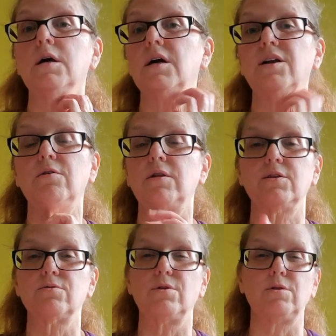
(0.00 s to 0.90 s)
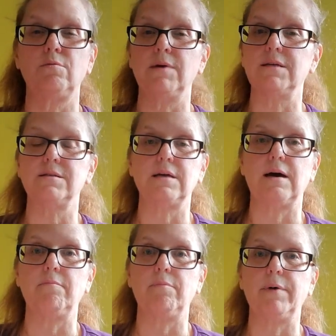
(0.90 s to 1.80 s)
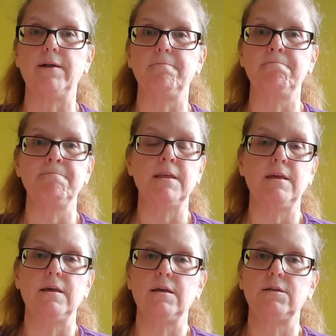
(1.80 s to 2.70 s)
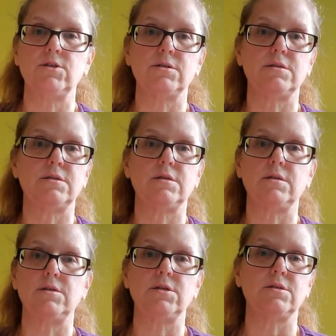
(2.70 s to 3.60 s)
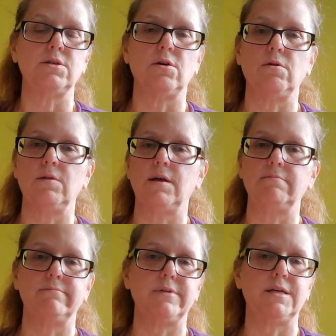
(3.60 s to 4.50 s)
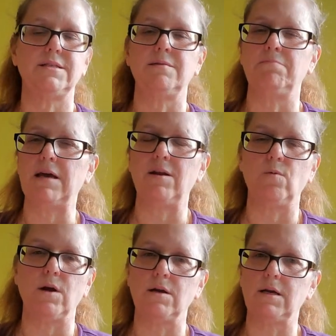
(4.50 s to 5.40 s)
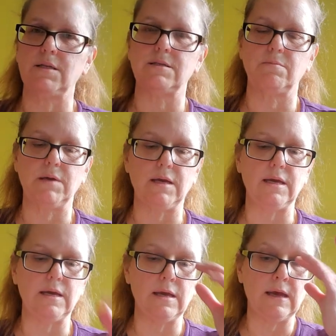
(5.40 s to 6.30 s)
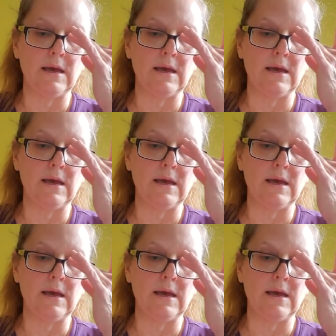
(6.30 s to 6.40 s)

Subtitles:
I know things are a little messed up, but just know that it's embedded where it needs to be.